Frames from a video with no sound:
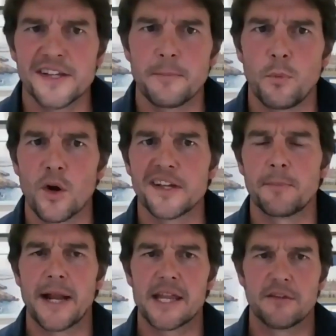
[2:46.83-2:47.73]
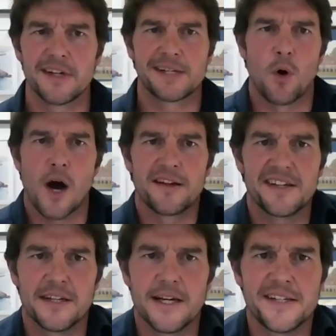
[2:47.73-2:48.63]
is a blend of this wine? Is this
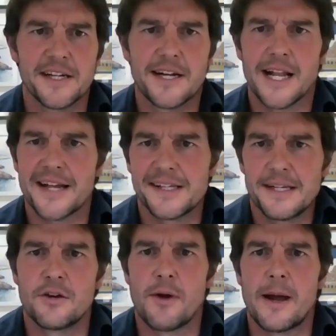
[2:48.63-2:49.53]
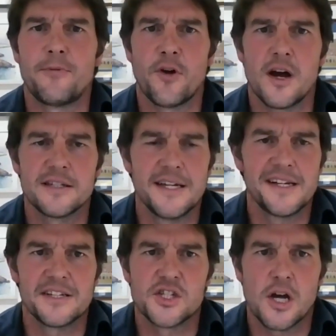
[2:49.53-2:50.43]
it's a classic grape variety? Is
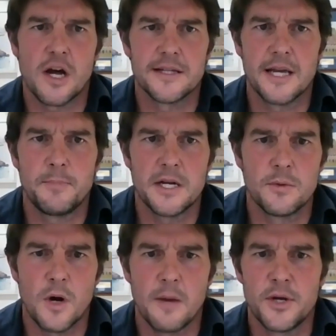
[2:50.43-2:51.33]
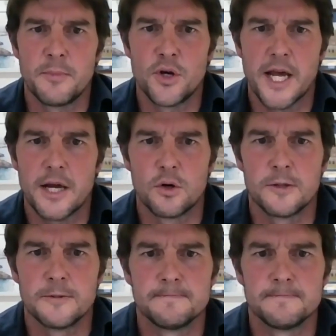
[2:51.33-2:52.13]
this Chardonnay, Pinot Meunier, or?